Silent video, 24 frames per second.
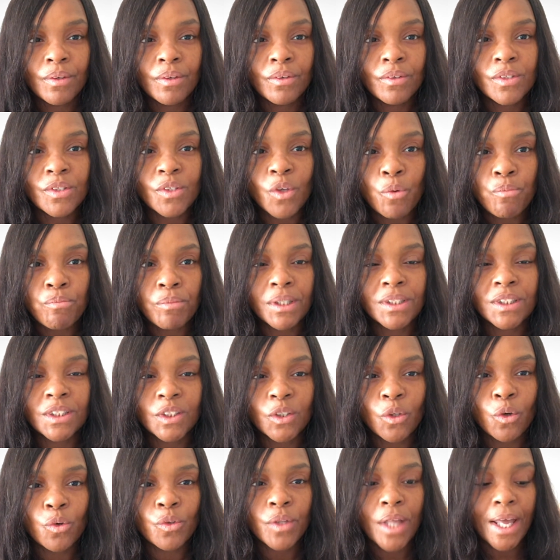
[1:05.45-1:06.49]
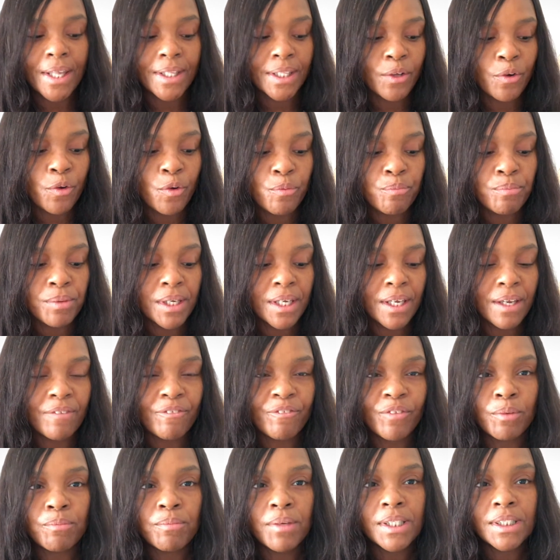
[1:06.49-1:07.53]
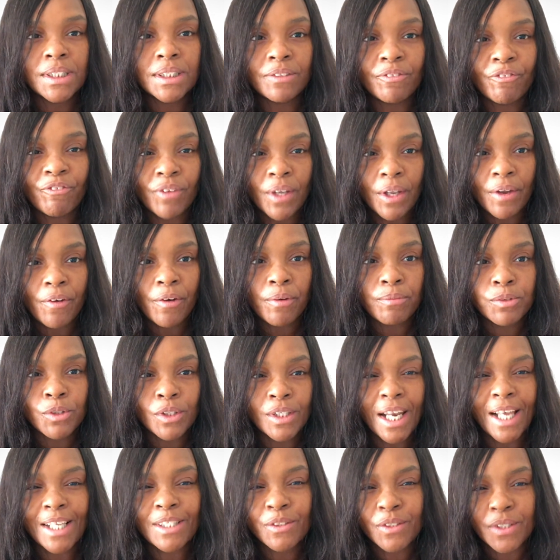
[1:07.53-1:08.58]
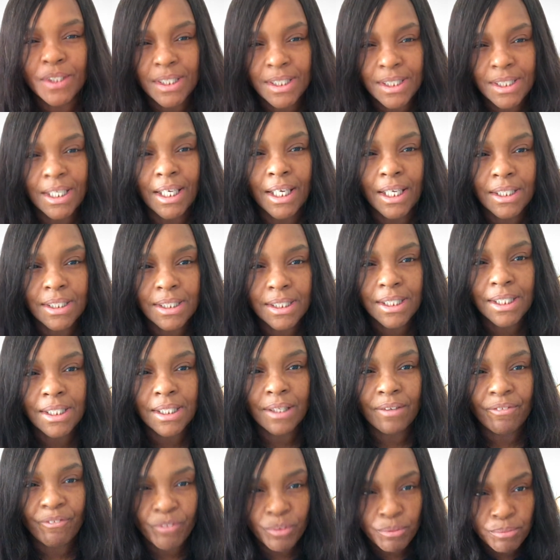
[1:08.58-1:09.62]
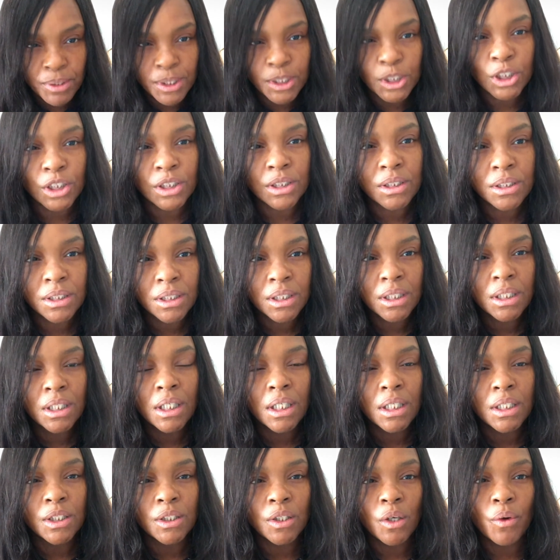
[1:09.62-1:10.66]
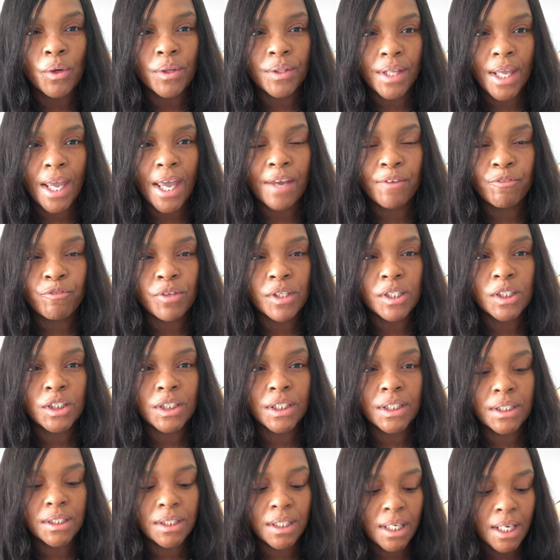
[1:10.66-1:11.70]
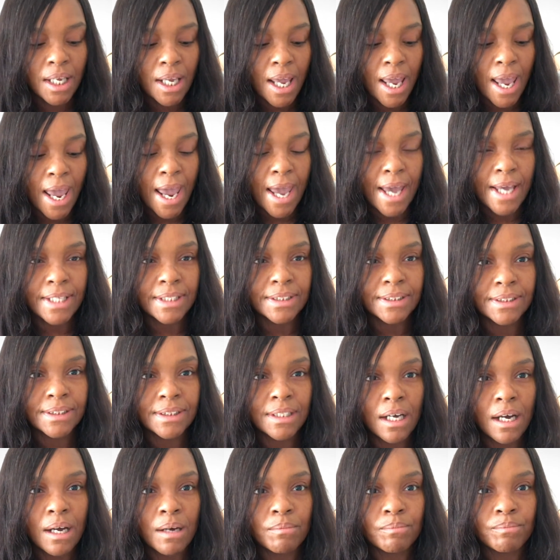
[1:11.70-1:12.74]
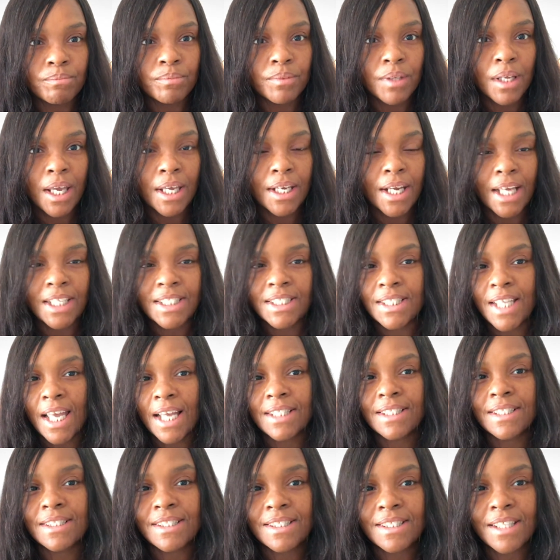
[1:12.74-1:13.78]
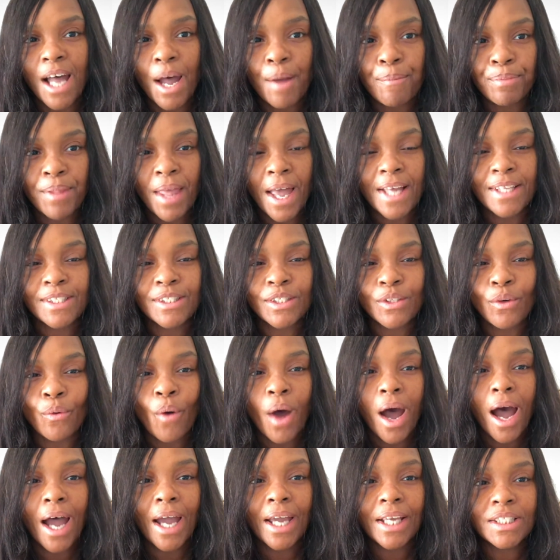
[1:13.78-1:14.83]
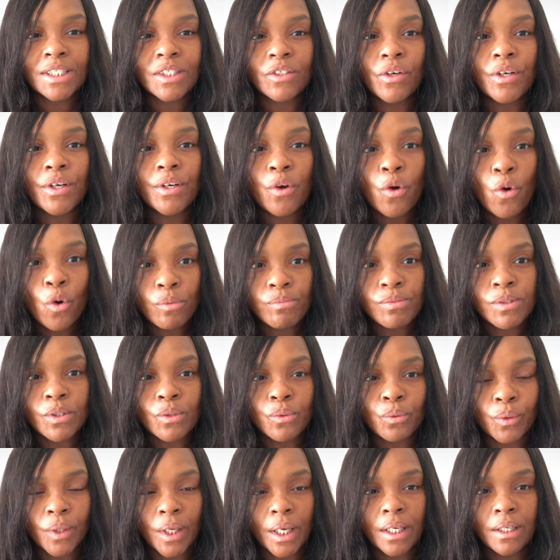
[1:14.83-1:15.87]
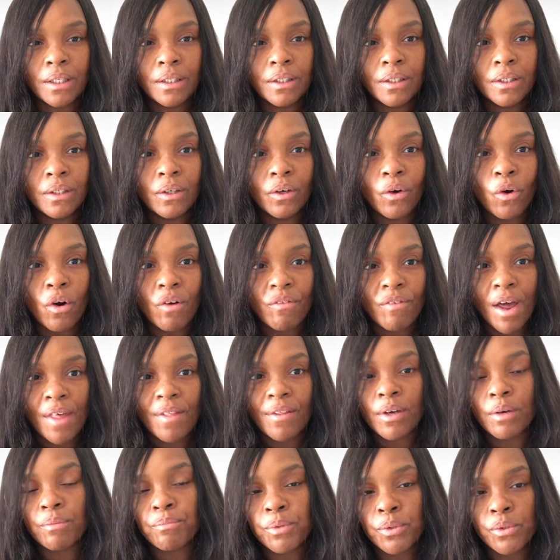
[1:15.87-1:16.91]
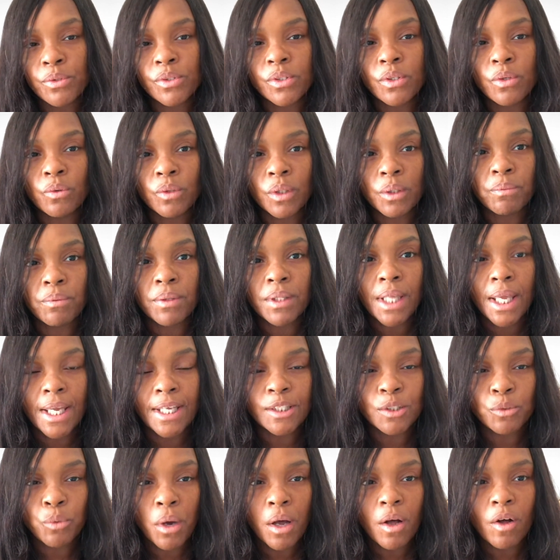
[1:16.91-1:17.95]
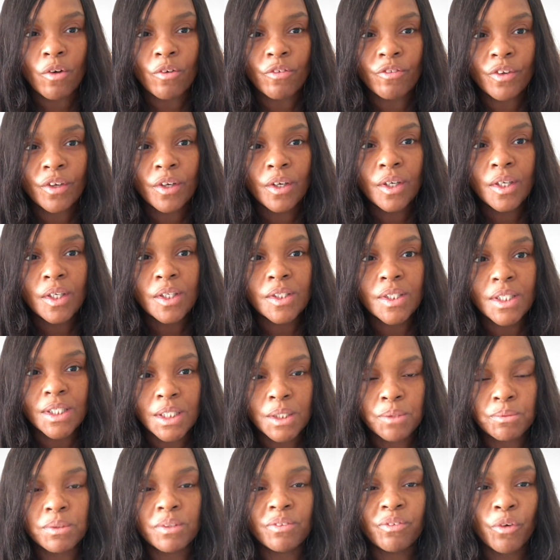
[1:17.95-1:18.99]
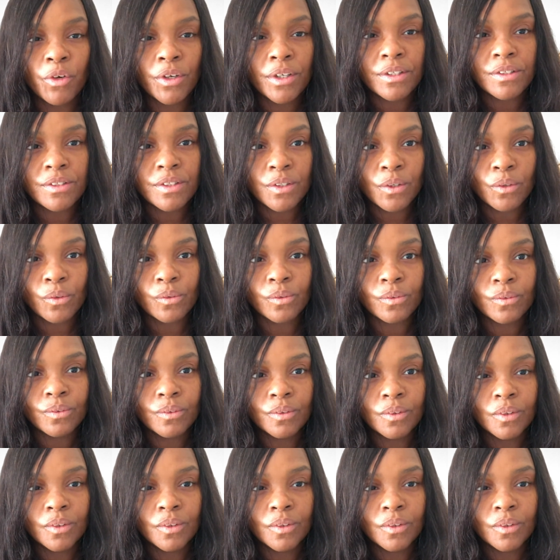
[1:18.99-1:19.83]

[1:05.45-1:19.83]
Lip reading: So much so that there would be inflammation flare-ups. You could actually see it, see the inflammation, in the head region, and I just had to stop that. So I started homeschooling, or rather computer schooling with K-12, since he was 4 years old.